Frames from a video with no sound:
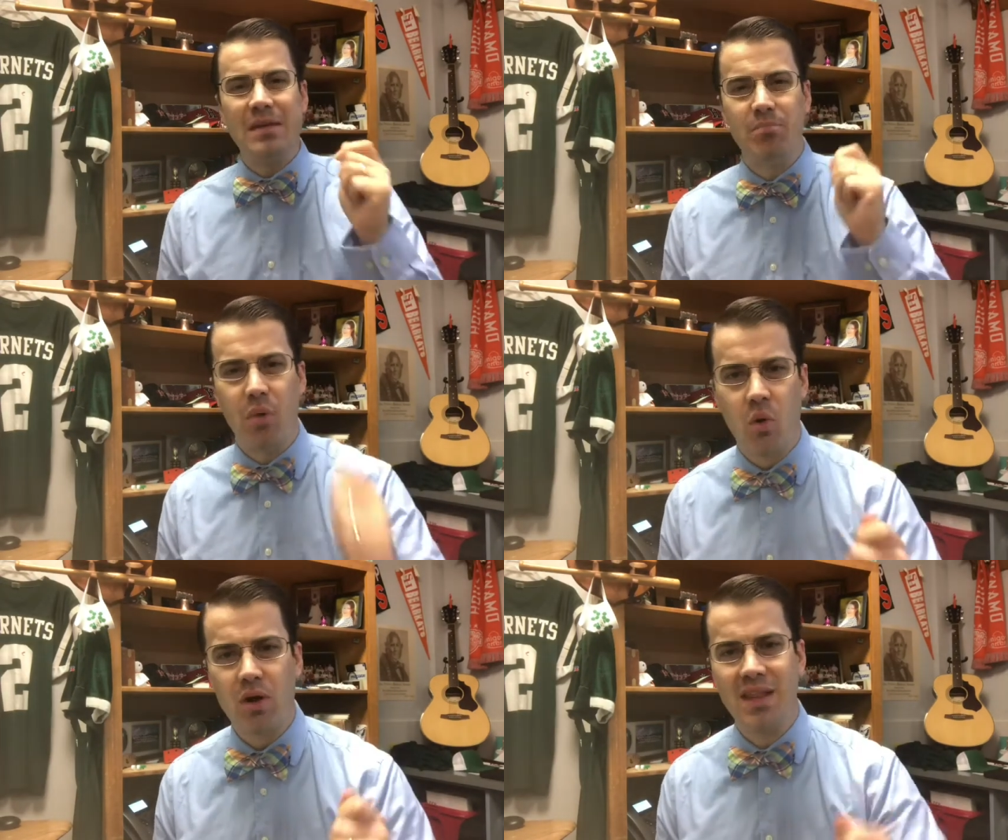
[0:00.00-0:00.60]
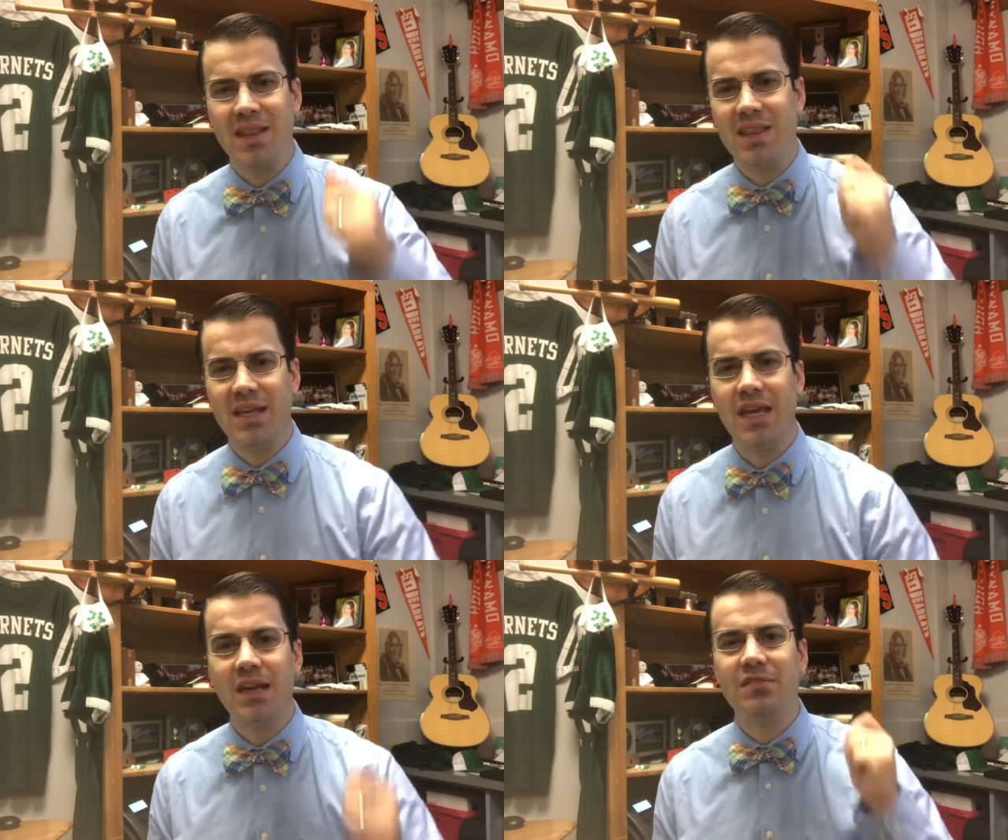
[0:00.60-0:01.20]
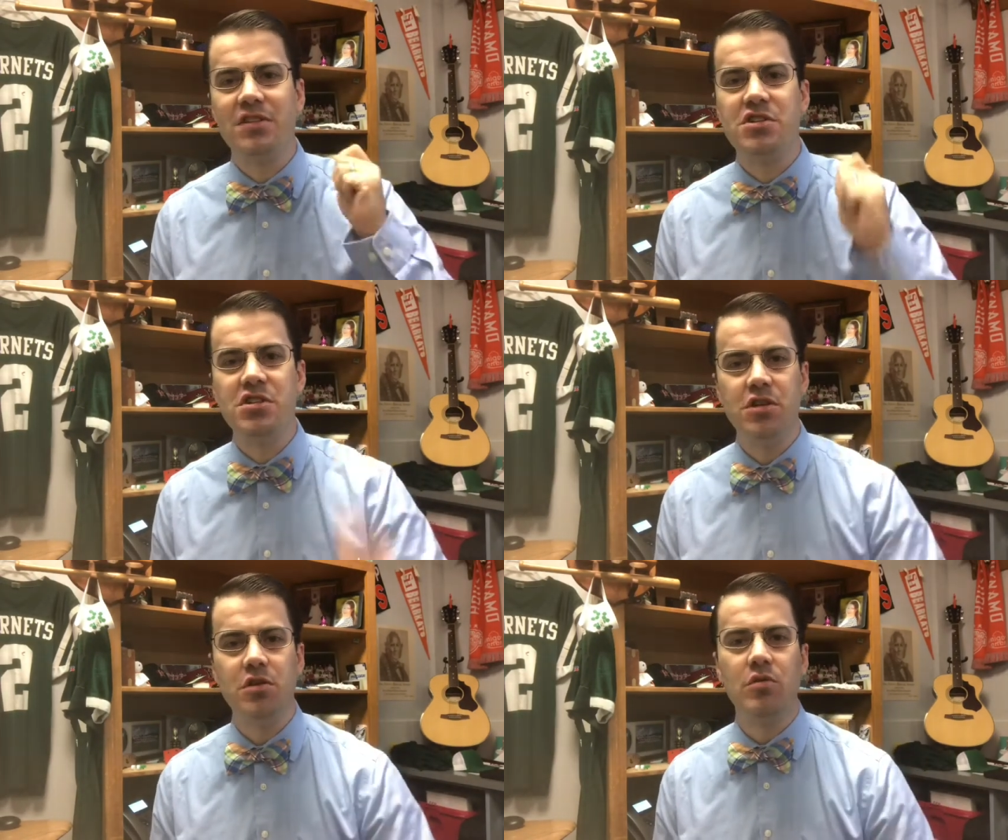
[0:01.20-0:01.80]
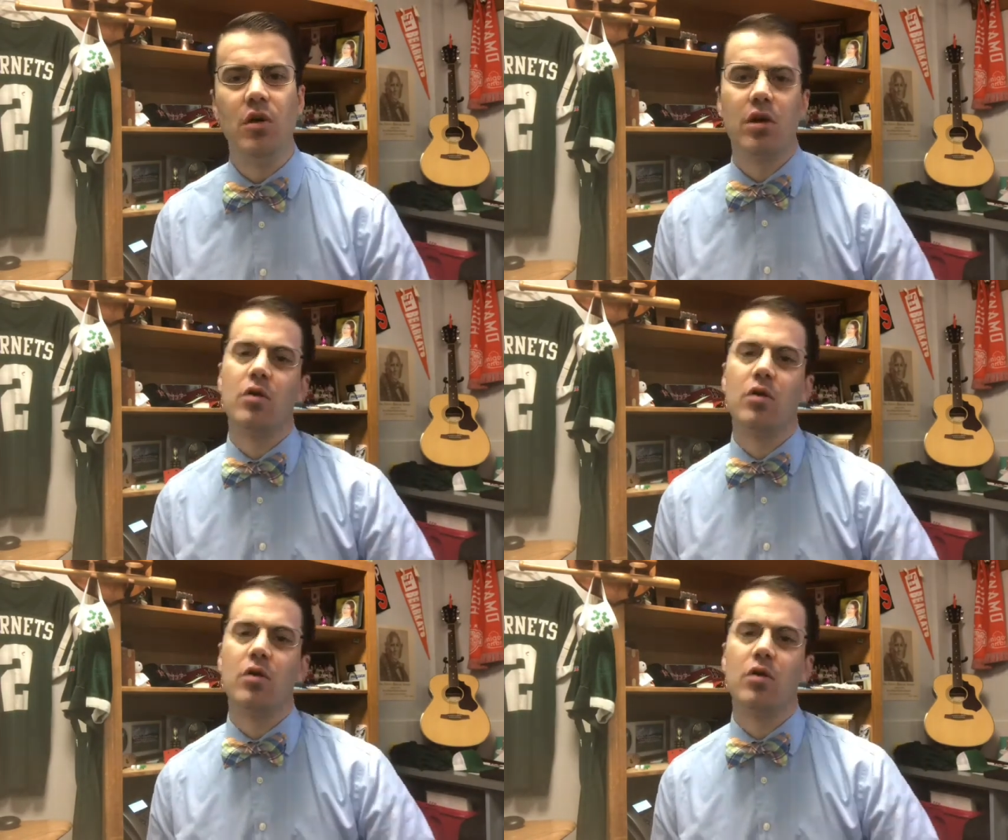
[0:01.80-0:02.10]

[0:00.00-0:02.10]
important things that you are